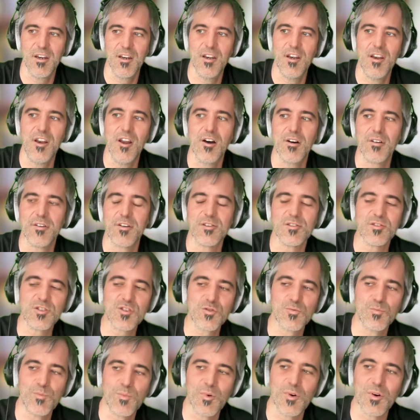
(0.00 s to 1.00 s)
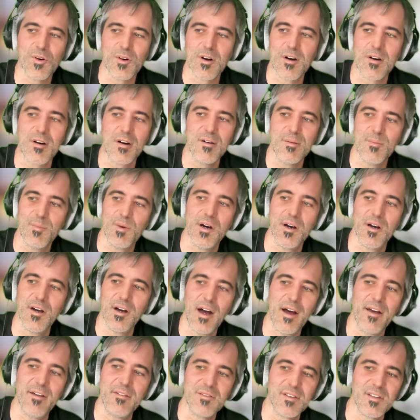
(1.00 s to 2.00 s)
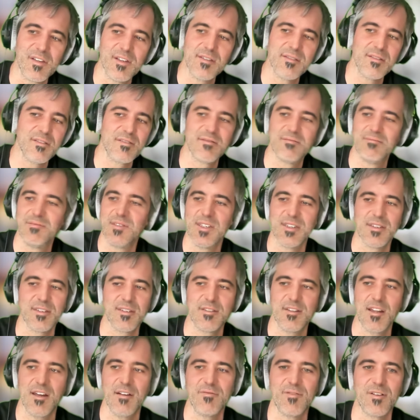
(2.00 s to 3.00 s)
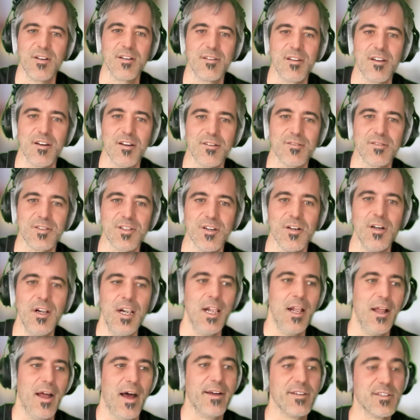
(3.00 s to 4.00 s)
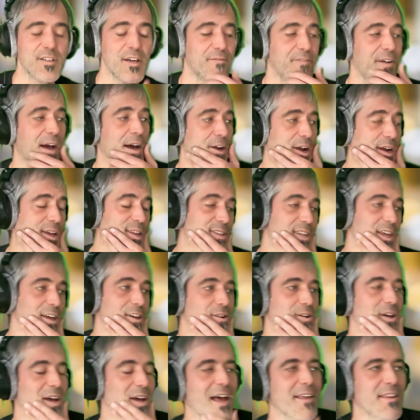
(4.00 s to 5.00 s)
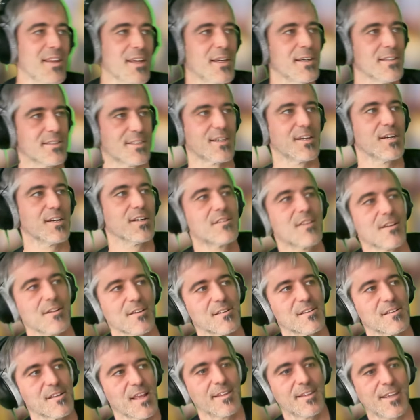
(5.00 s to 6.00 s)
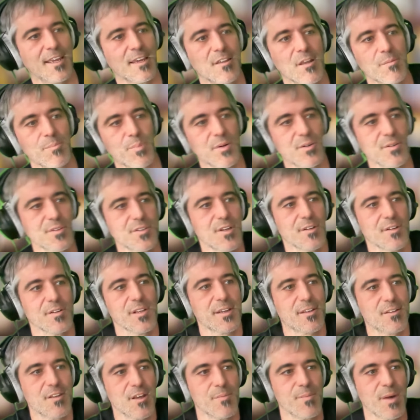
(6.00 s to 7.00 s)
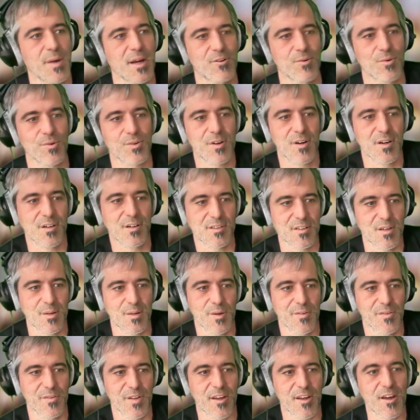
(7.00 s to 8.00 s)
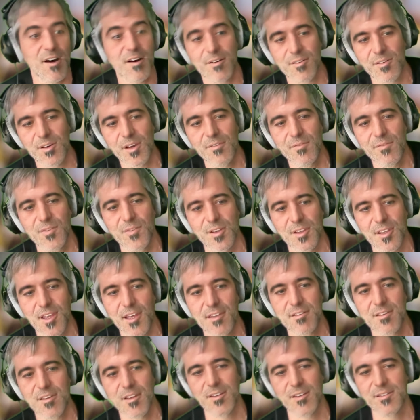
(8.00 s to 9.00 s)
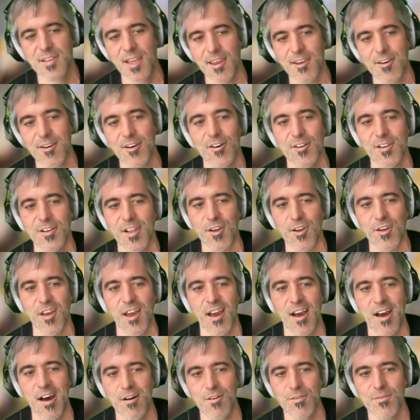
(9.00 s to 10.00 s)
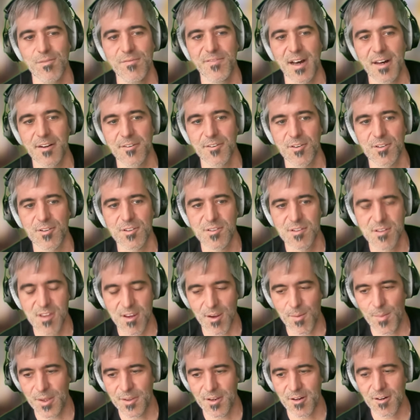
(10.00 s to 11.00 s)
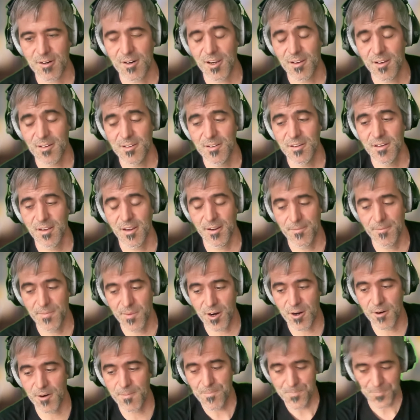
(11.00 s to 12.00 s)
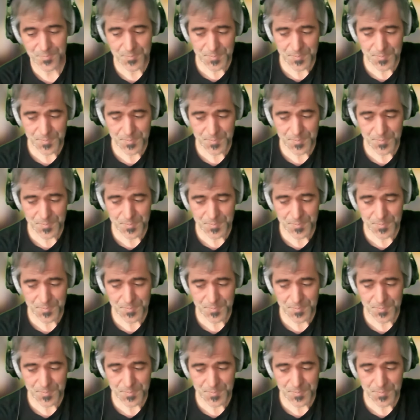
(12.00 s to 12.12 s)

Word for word: no, there's more, but this is this is different though. So as a founder, I can tell you, I think it's good to get the pulse on like the microcosm of like, oh, if you get the take on like how founders think about their con- uh, their